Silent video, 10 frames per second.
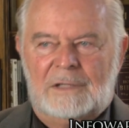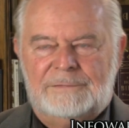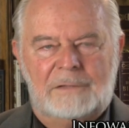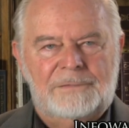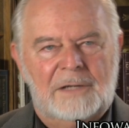
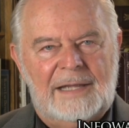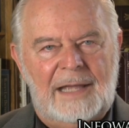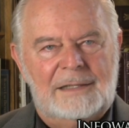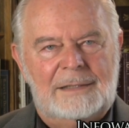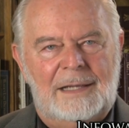vote for a
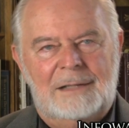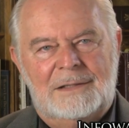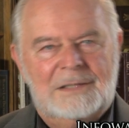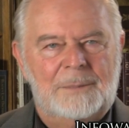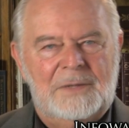candidate
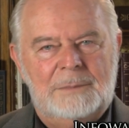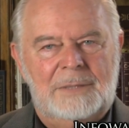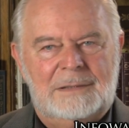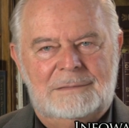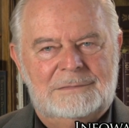or something,
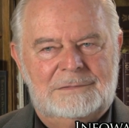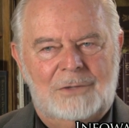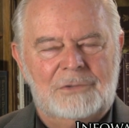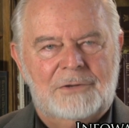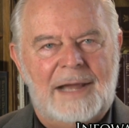but
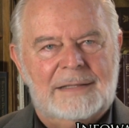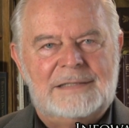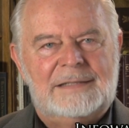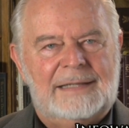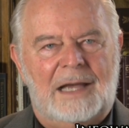don't drag
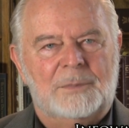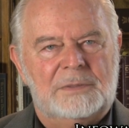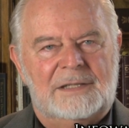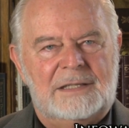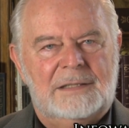this thing out,
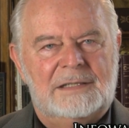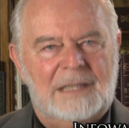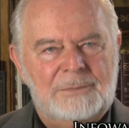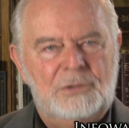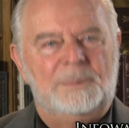please, because
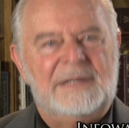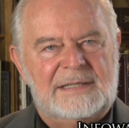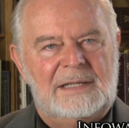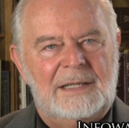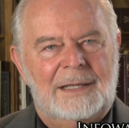I'm too
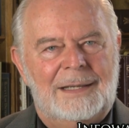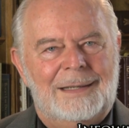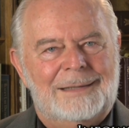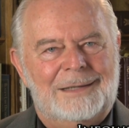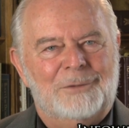busy.
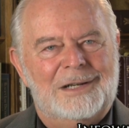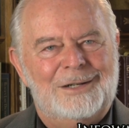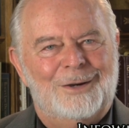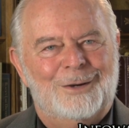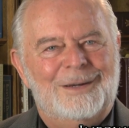They want to
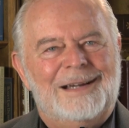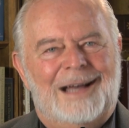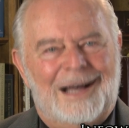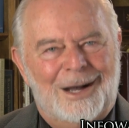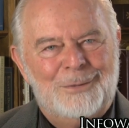know
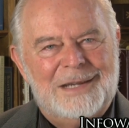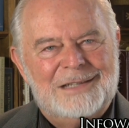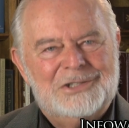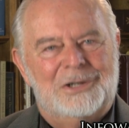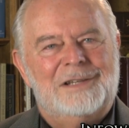how we
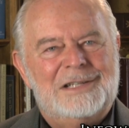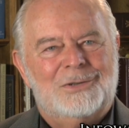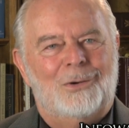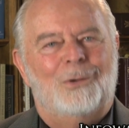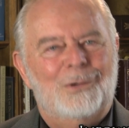can turn
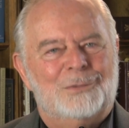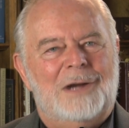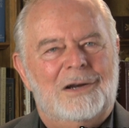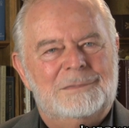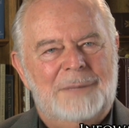this all
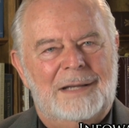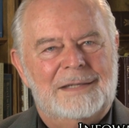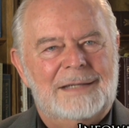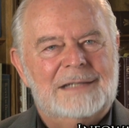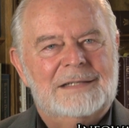around by
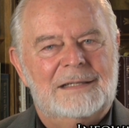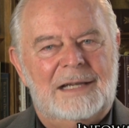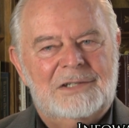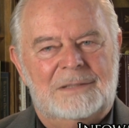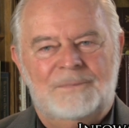the next
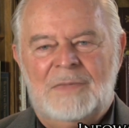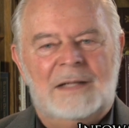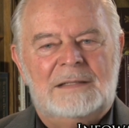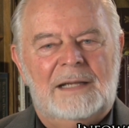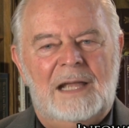election.
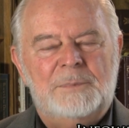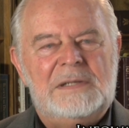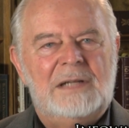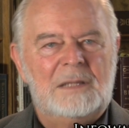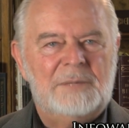Can't
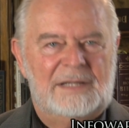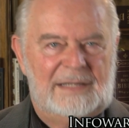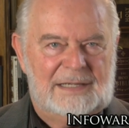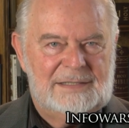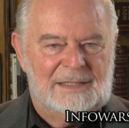be done by the
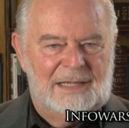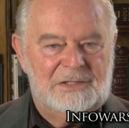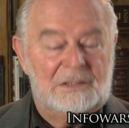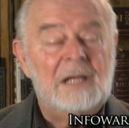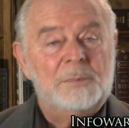next
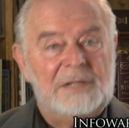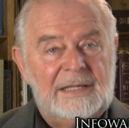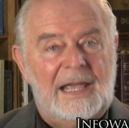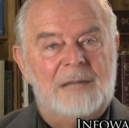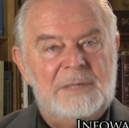election, but
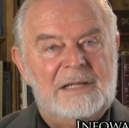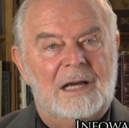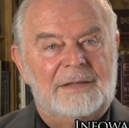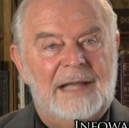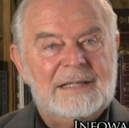it can be
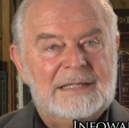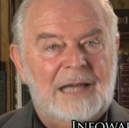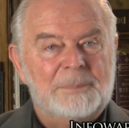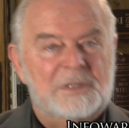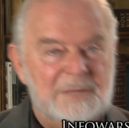done. That's the
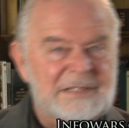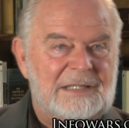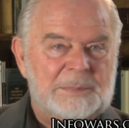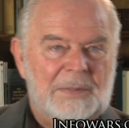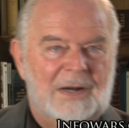
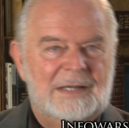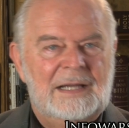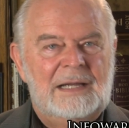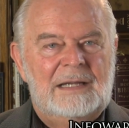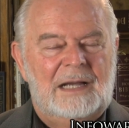optimistic part.
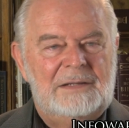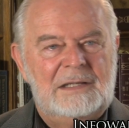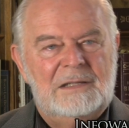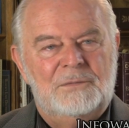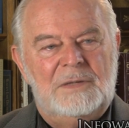I
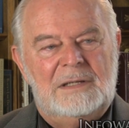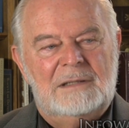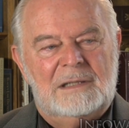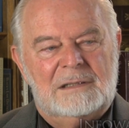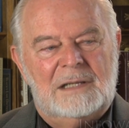think if we
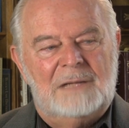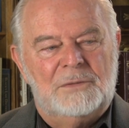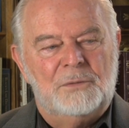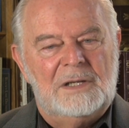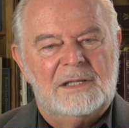
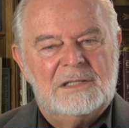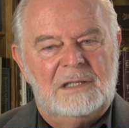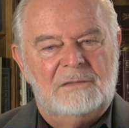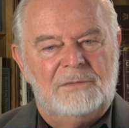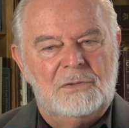have a
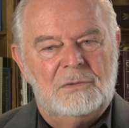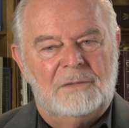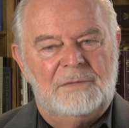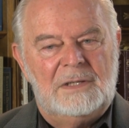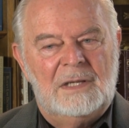realistic view
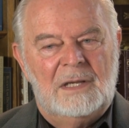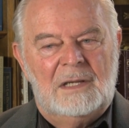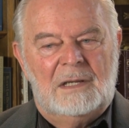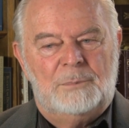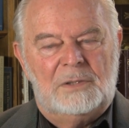of the
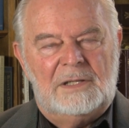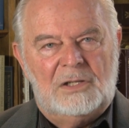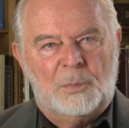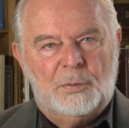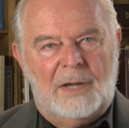
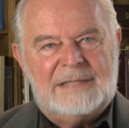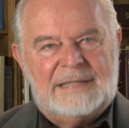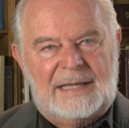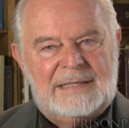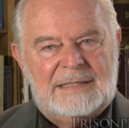political
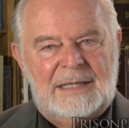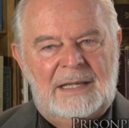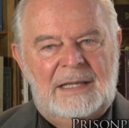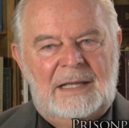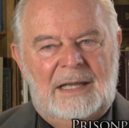process,
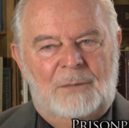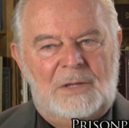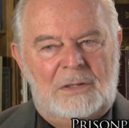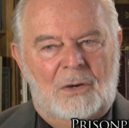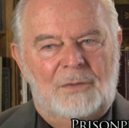and
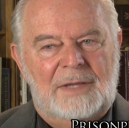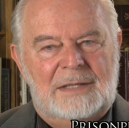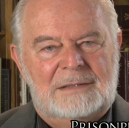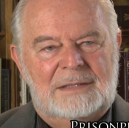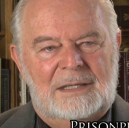we know
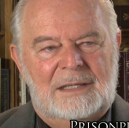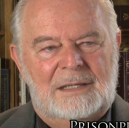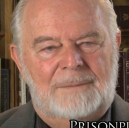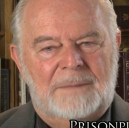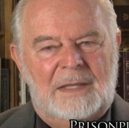
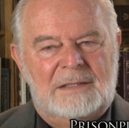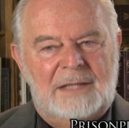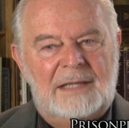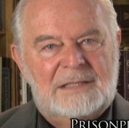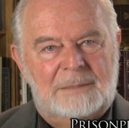that it
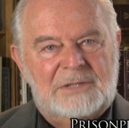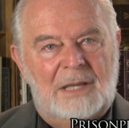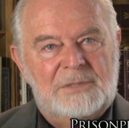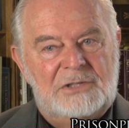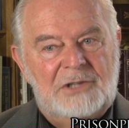takes
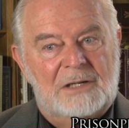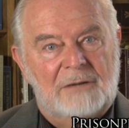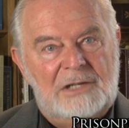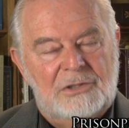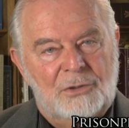sometimes a
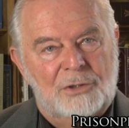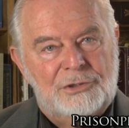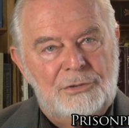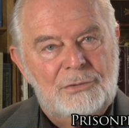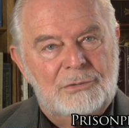generation or
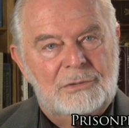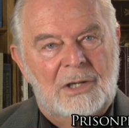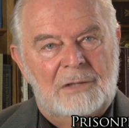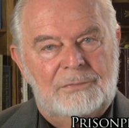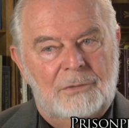two
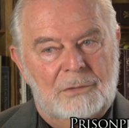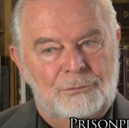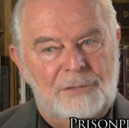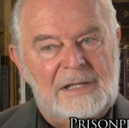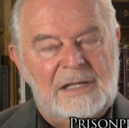for
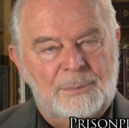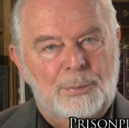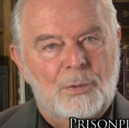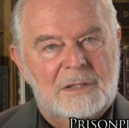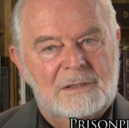really
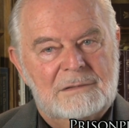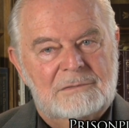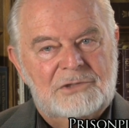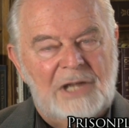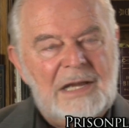important
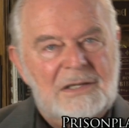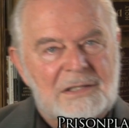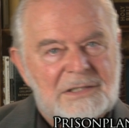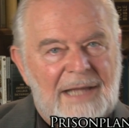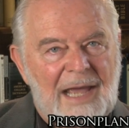
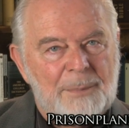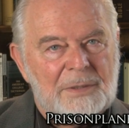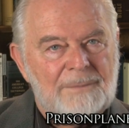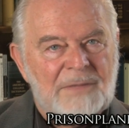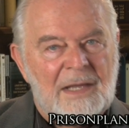changes to happen.